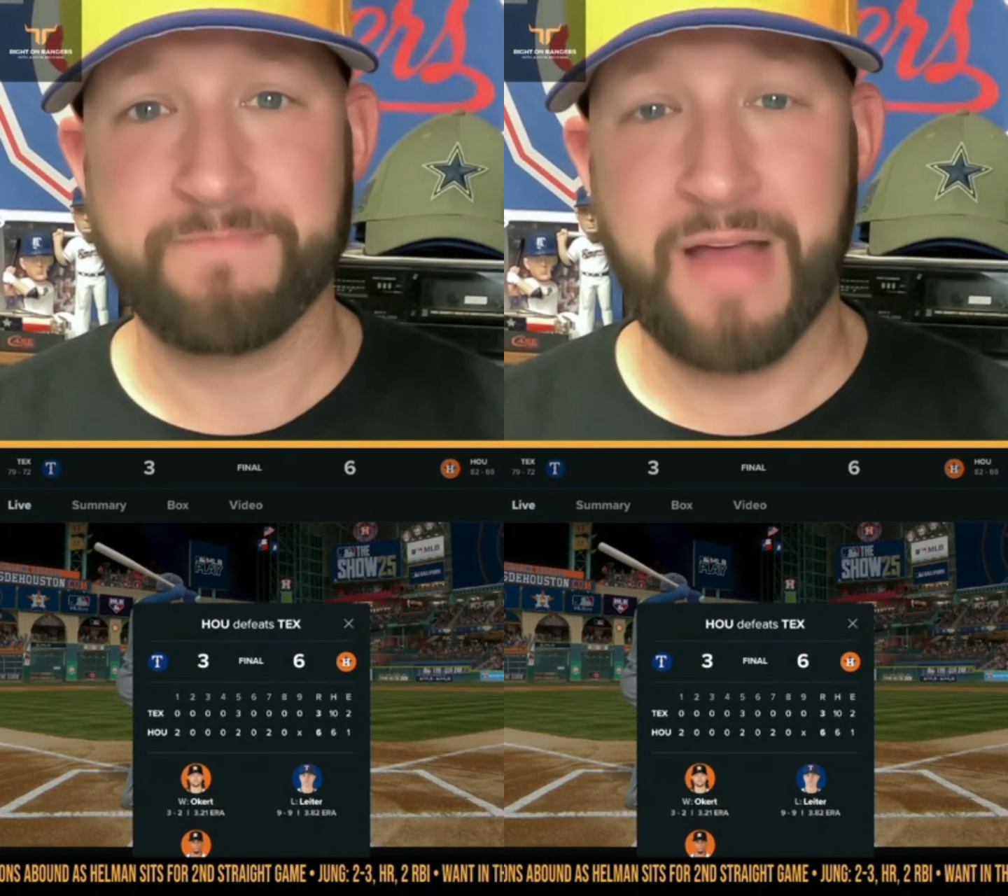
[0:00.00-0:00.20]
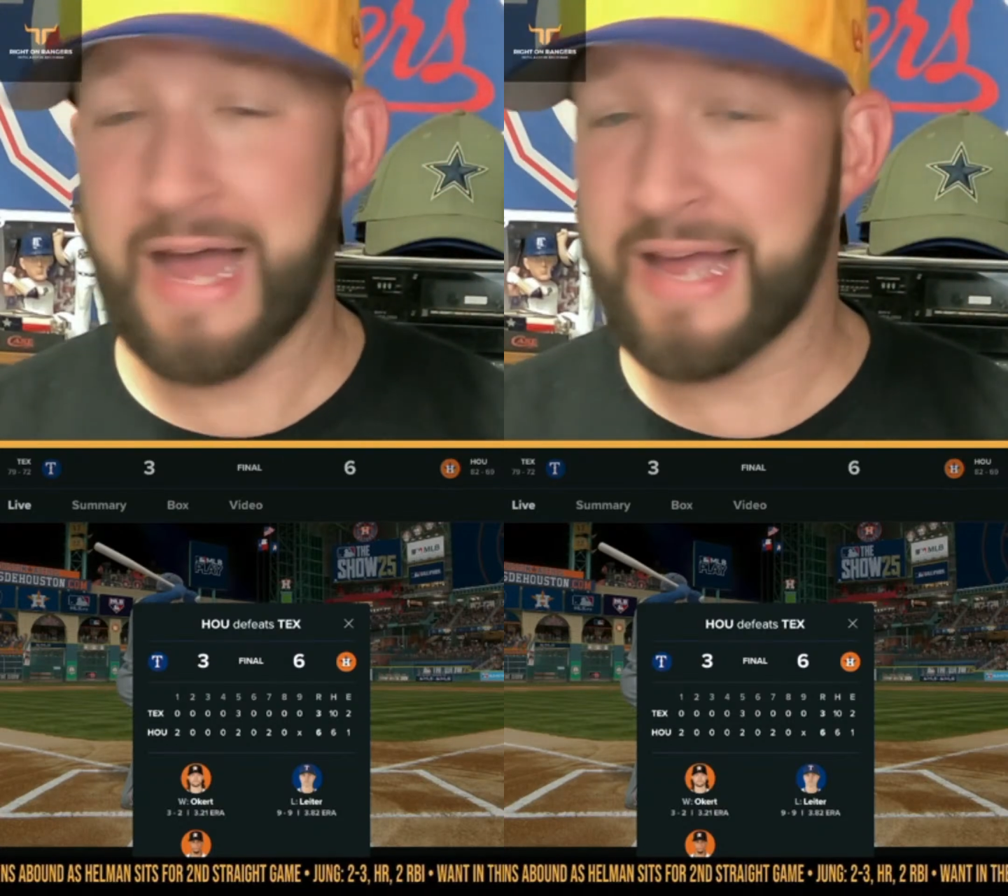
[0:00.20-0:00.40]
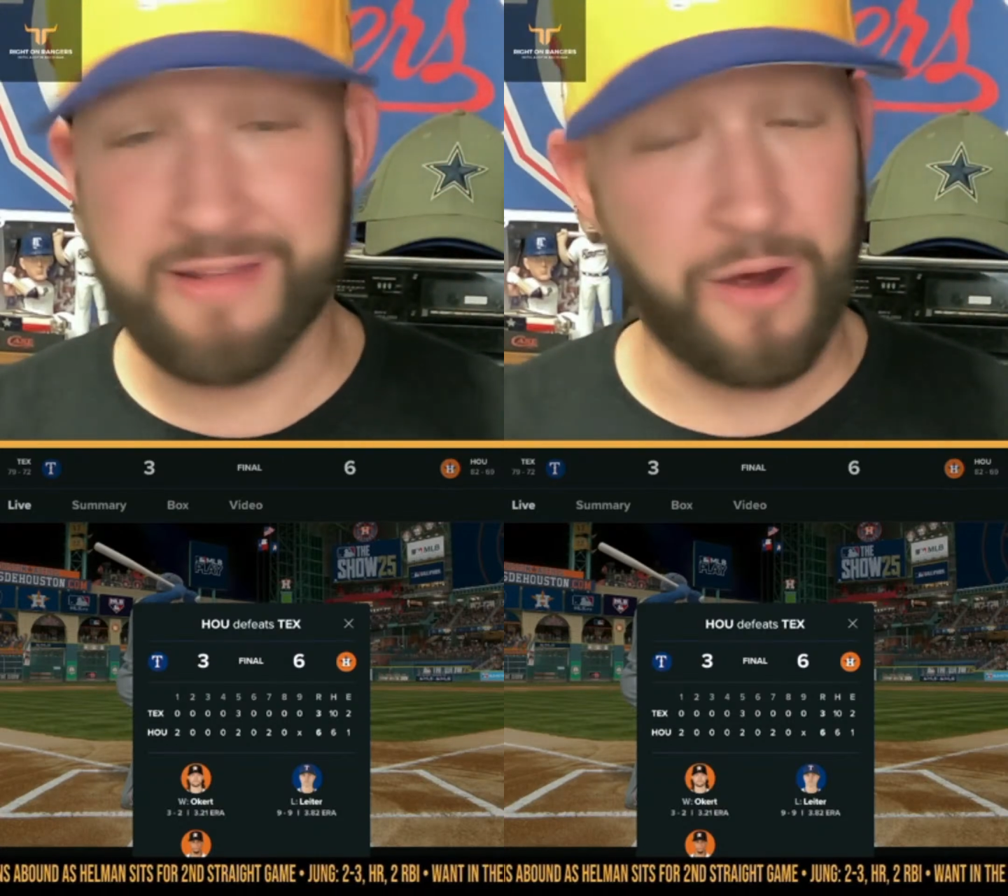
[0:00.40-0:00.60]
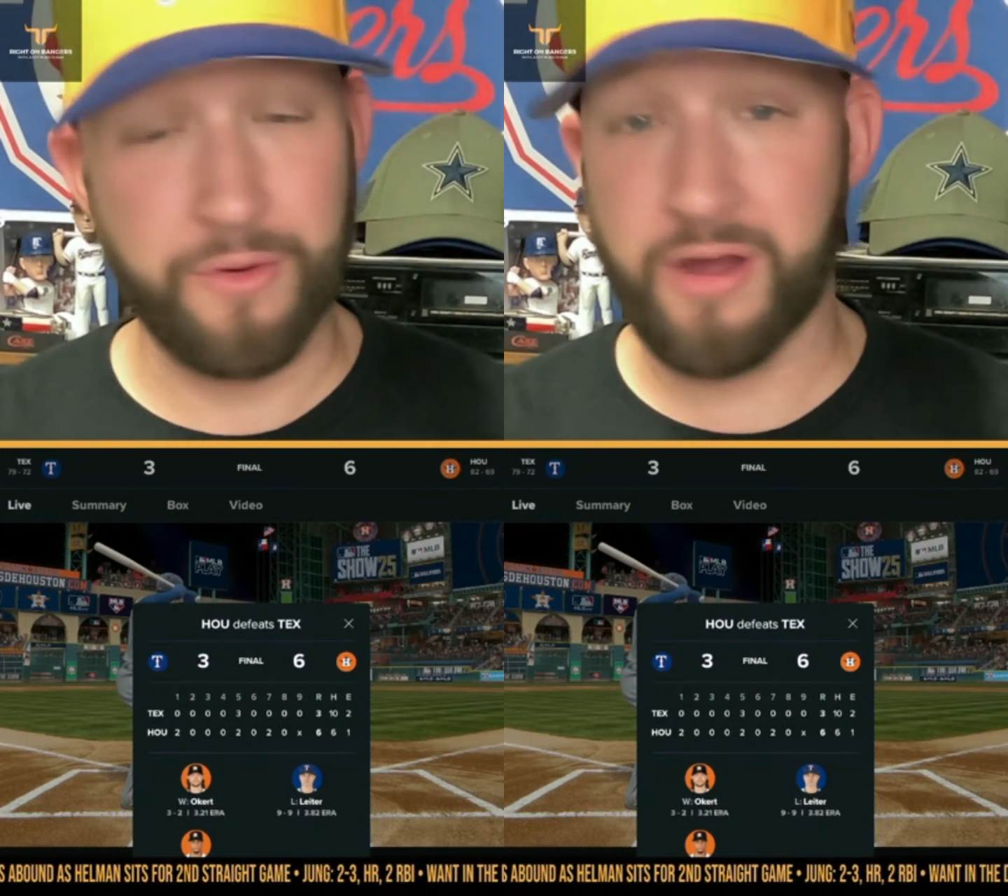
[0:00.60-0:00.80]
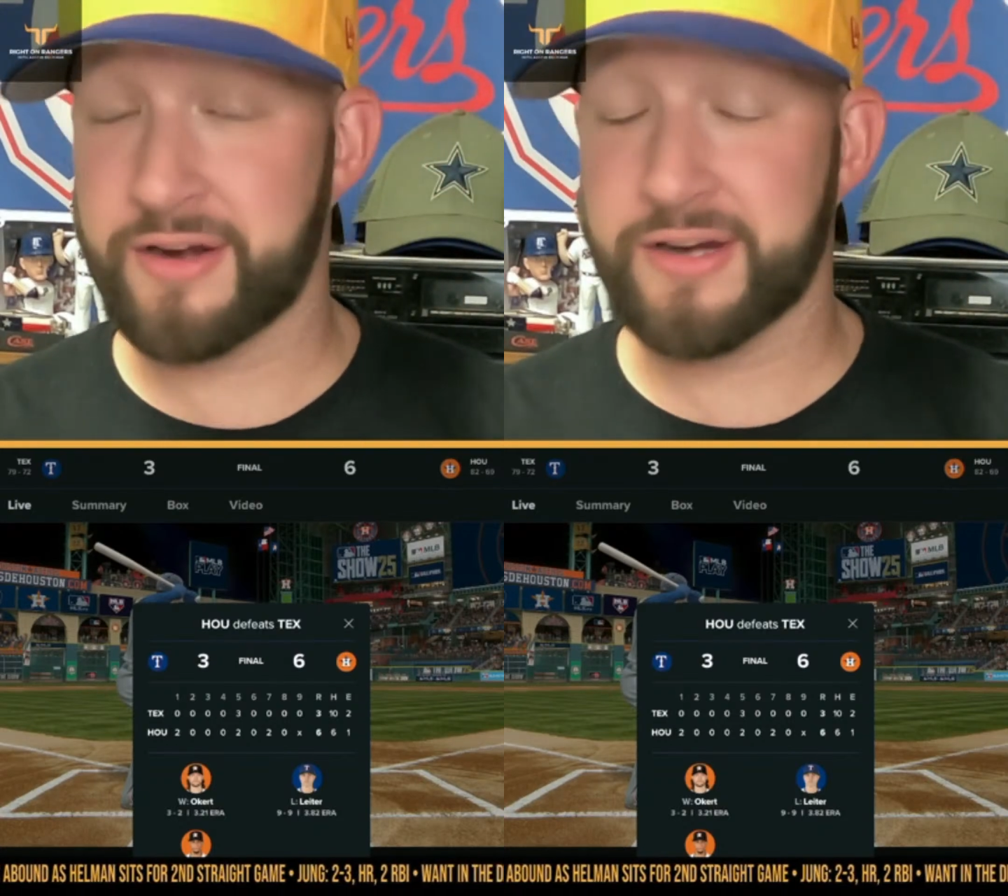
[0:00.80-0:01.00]
I don't
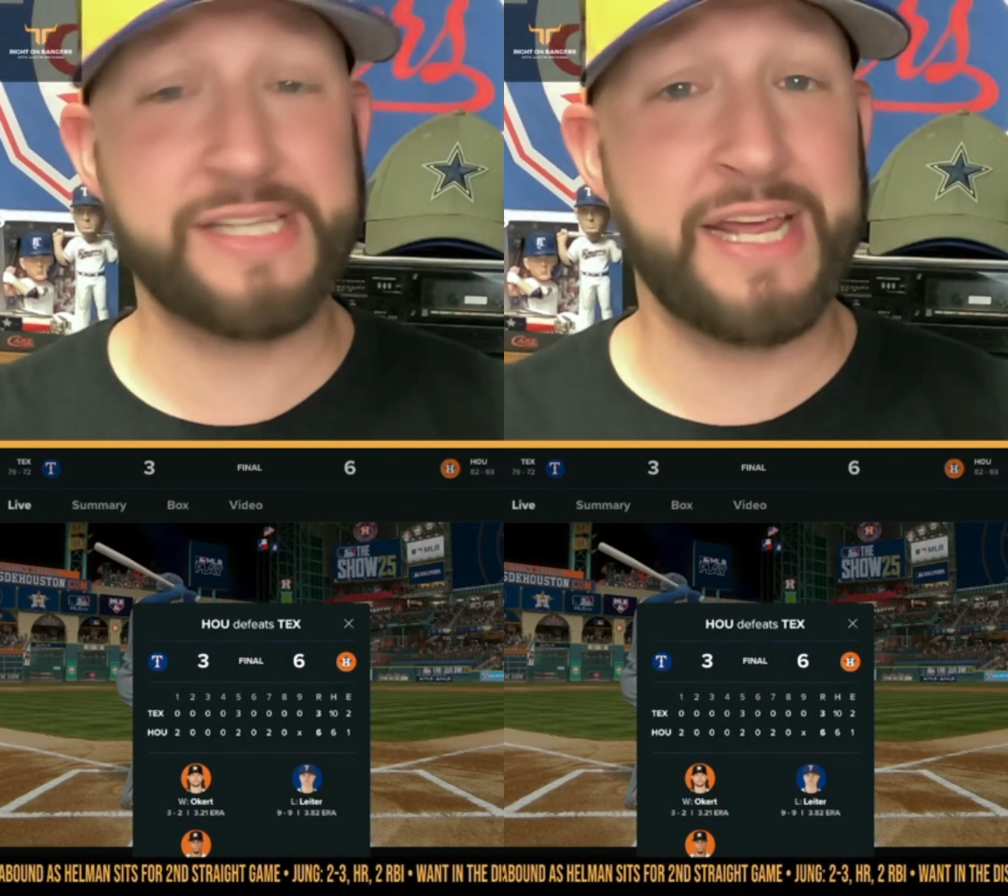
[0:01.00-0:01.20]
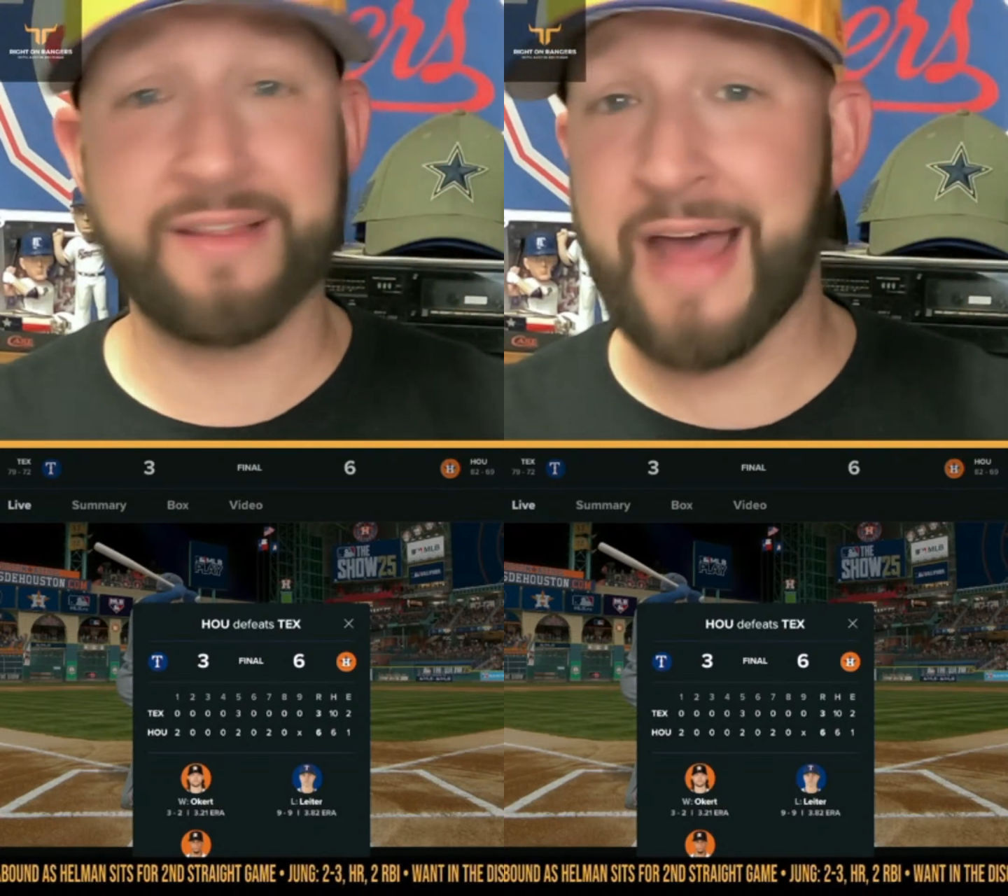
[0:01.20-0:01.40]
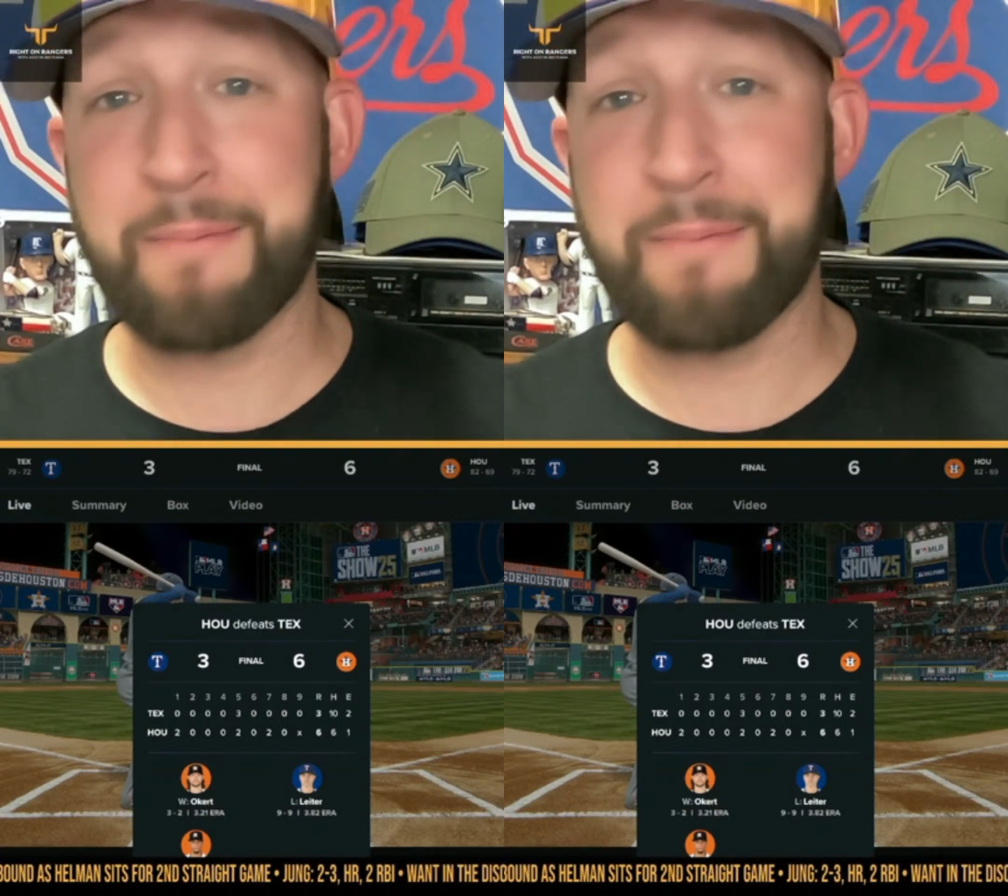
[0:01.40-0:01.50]
understand that